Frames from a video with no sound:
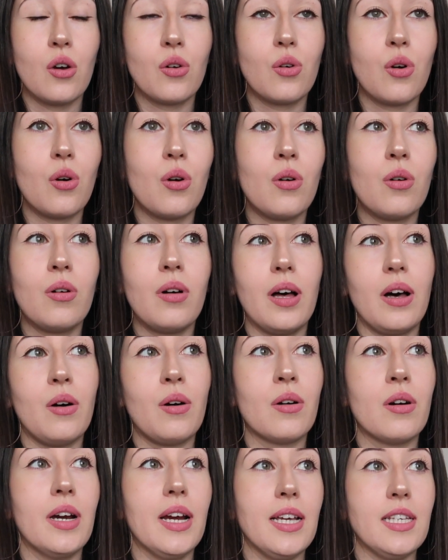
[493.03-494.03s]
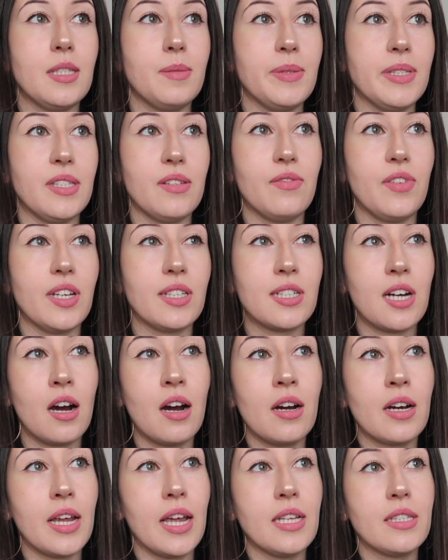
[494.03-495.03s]
goal or a specific
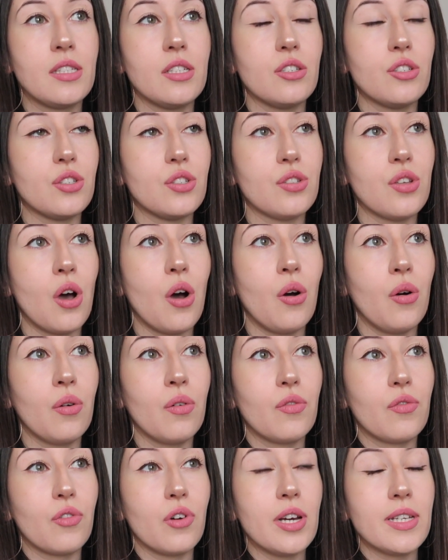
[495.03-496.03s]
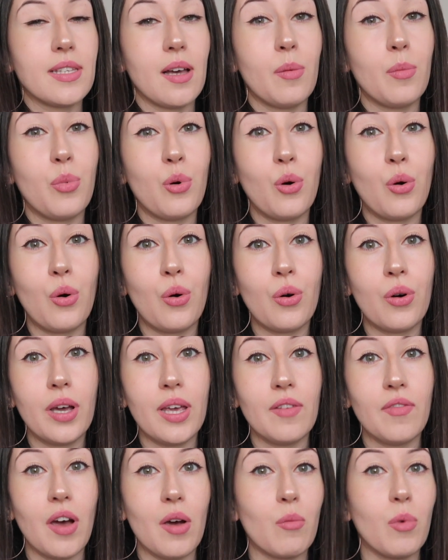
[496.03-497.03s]
target. So for example,
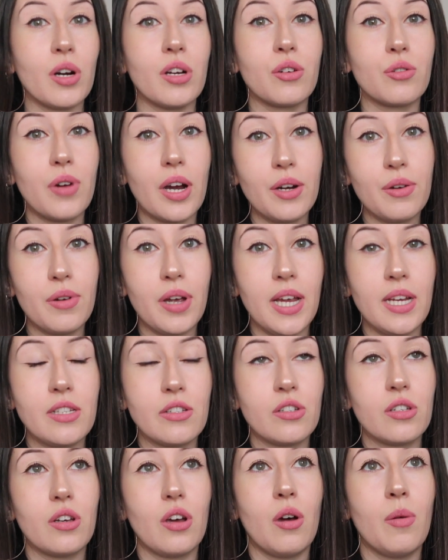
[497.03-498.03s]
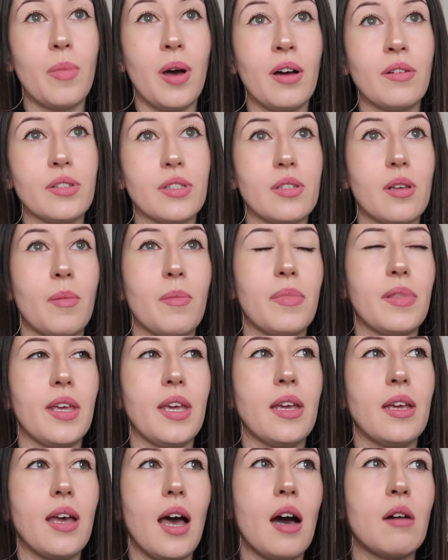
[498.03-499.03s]
if I want to graduate about
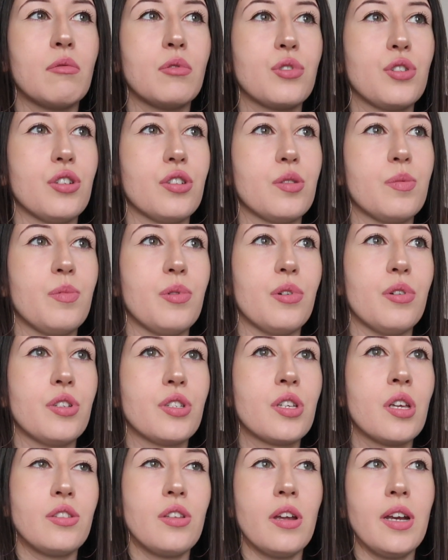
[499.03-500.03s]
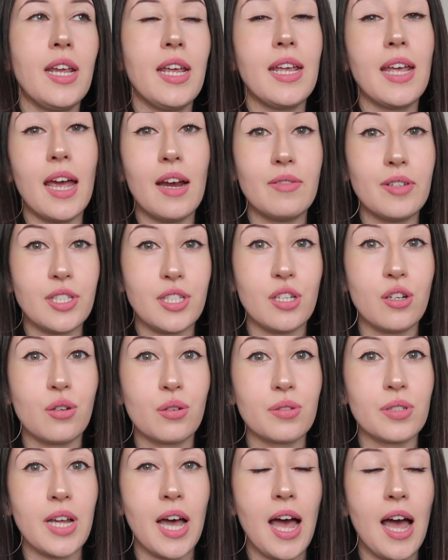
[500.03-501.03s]
something, I will just put studying every
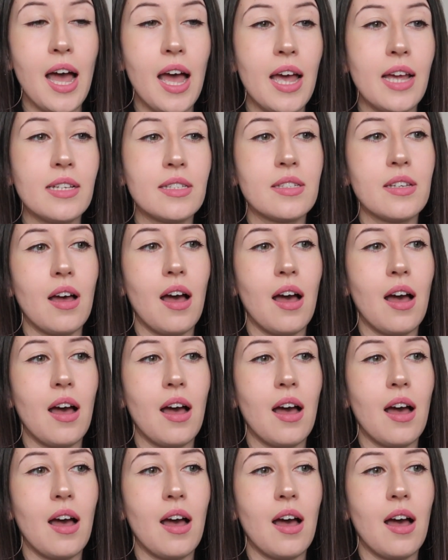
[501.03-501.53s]
single night,